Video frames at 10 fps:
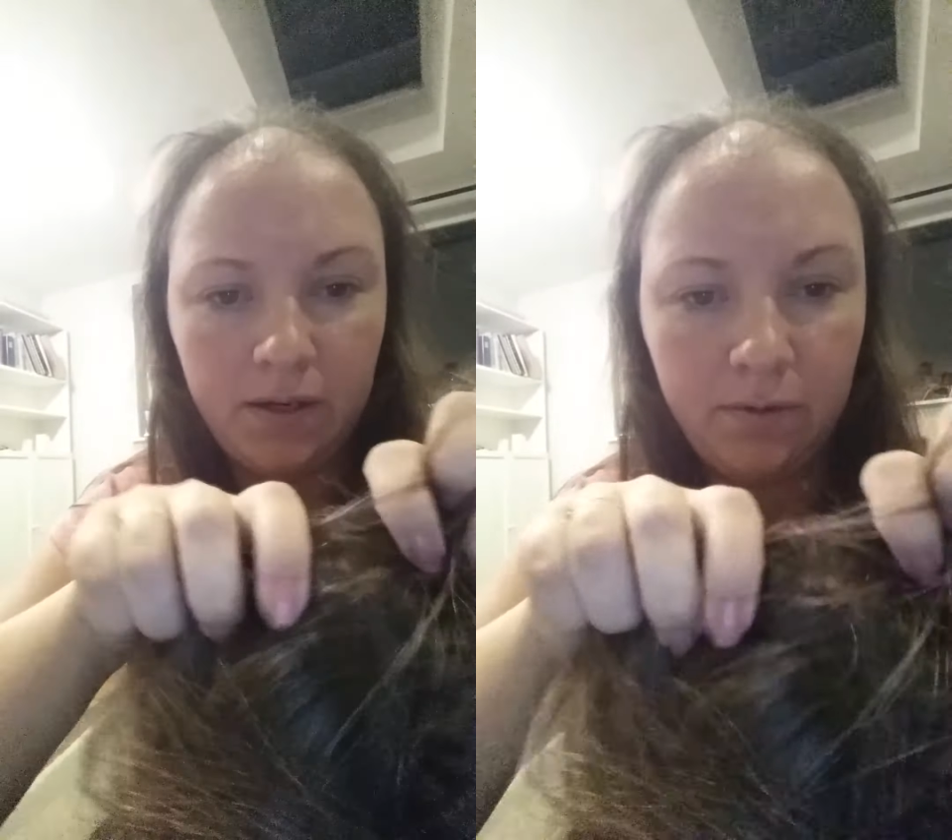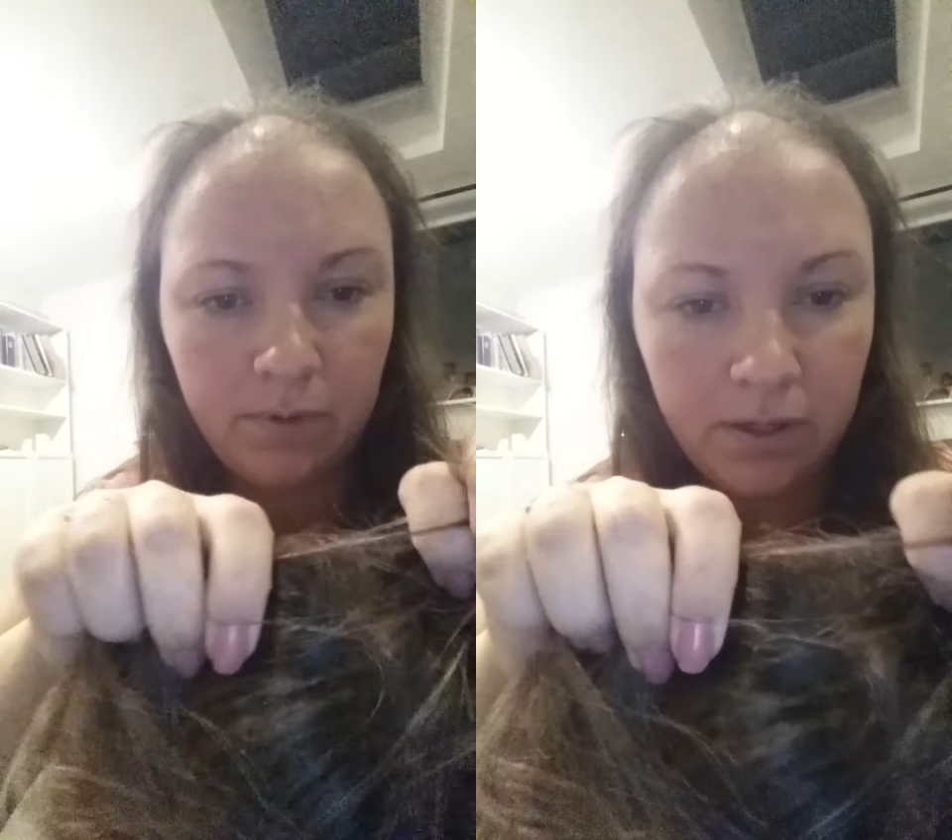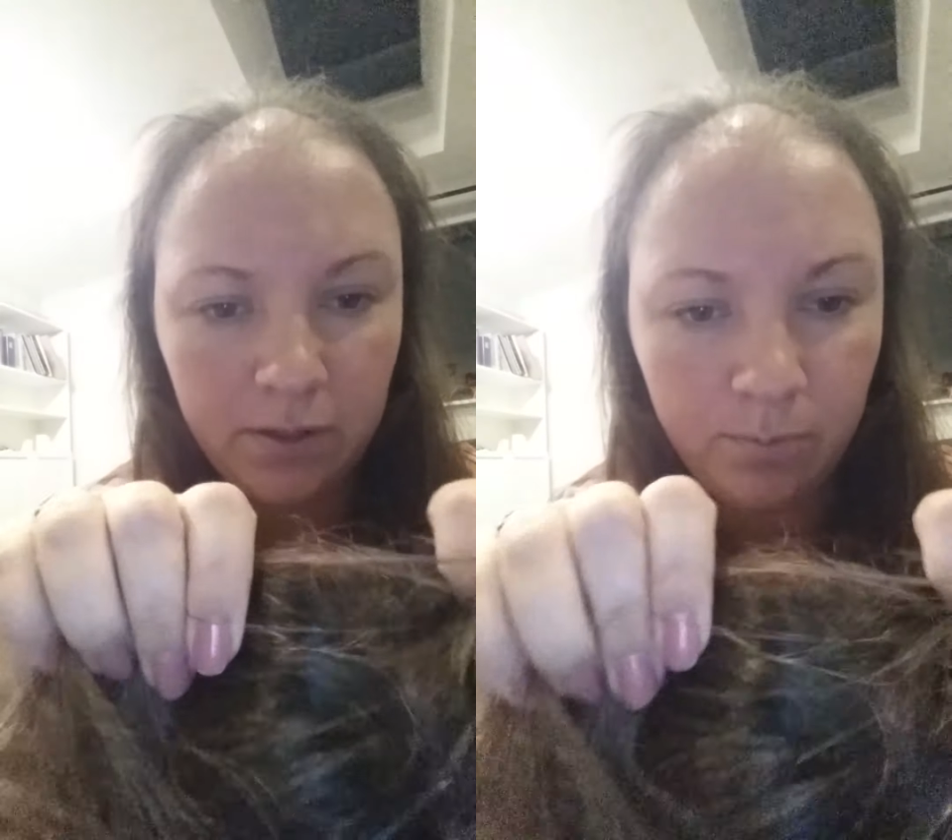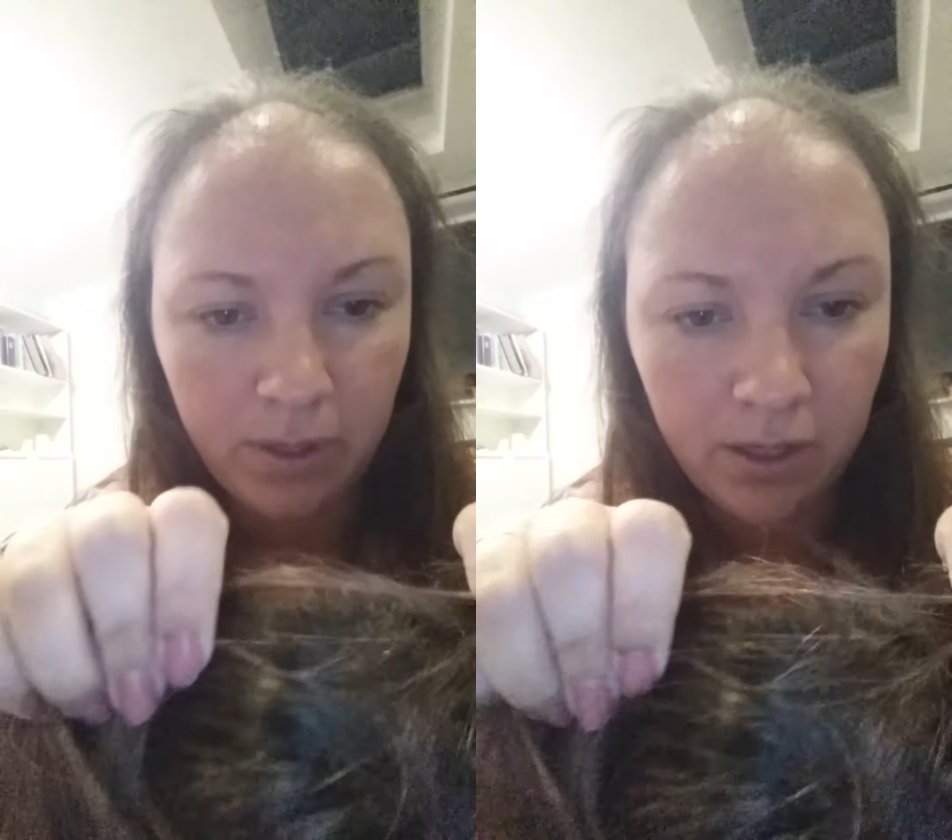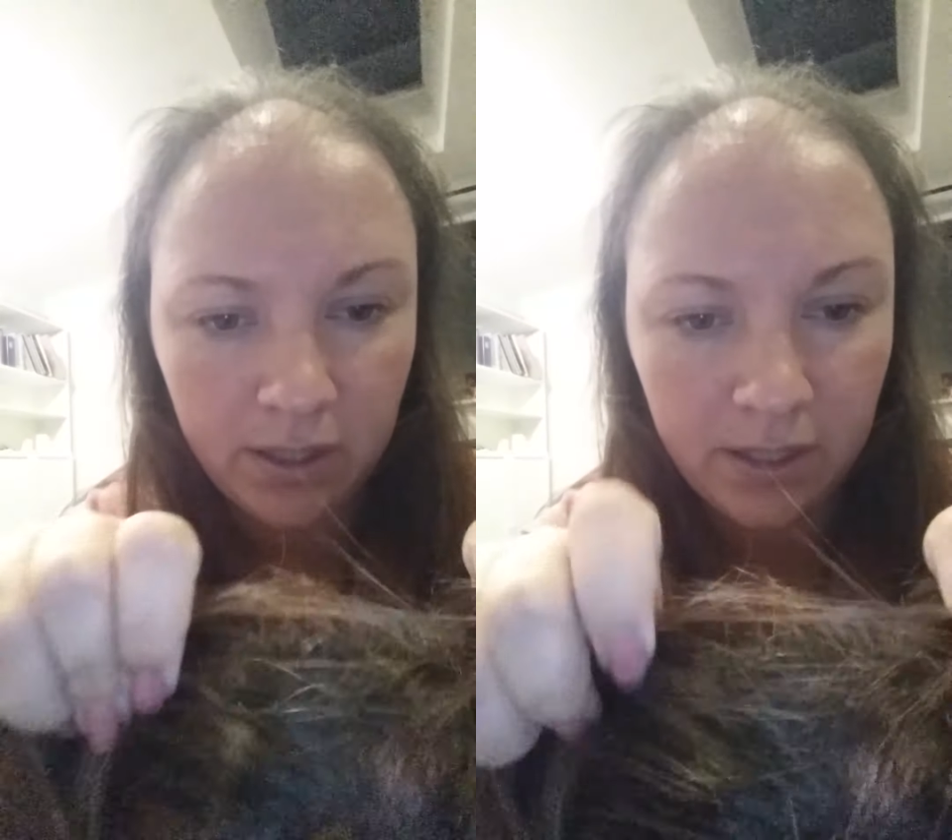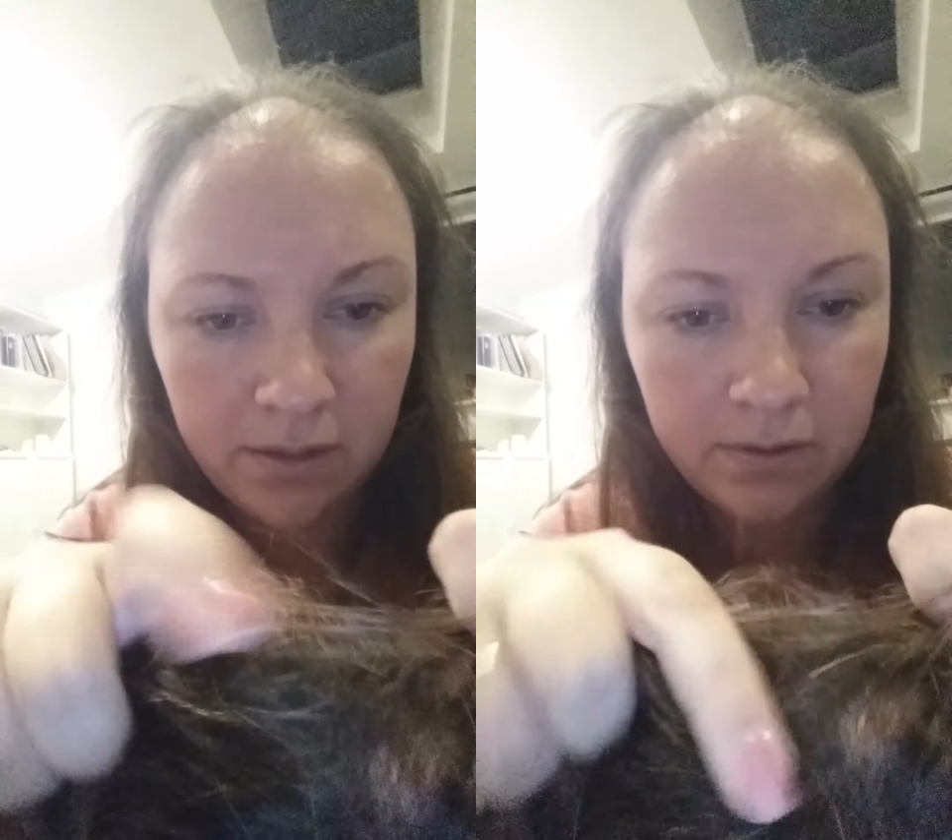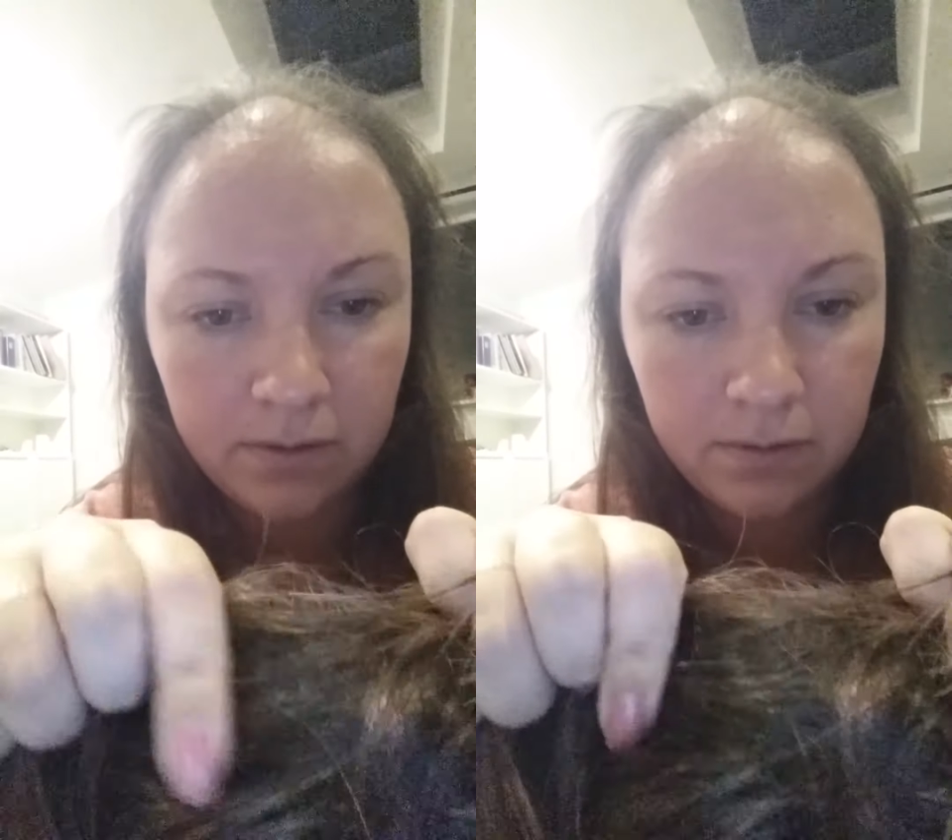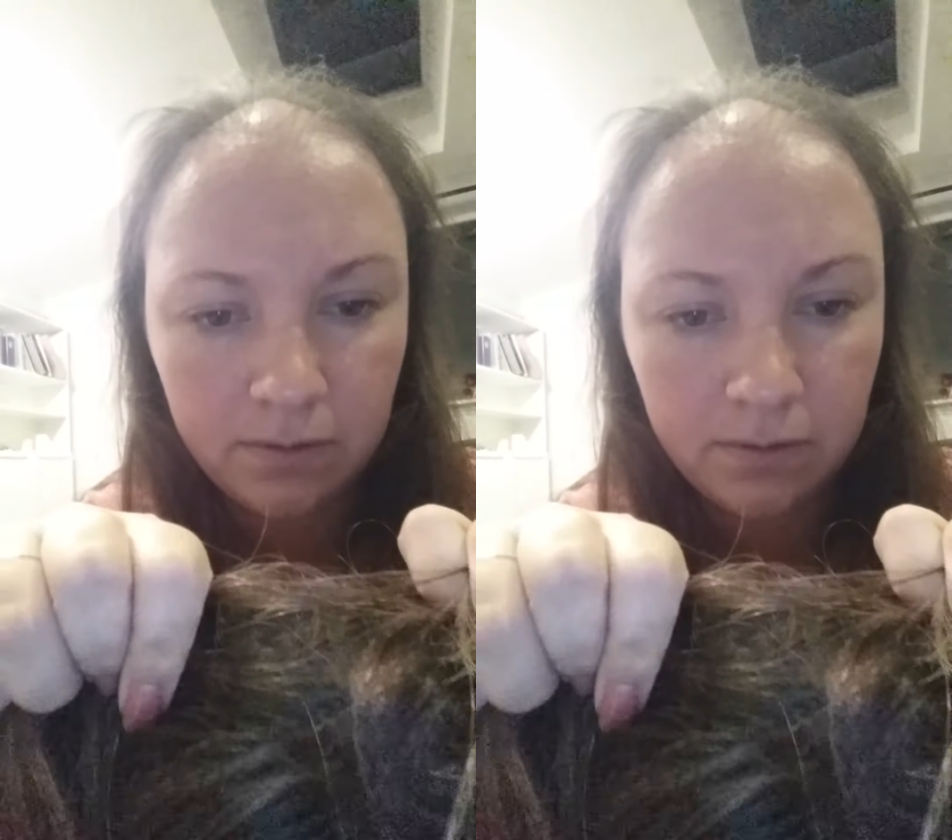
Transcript: Anywhere you part it.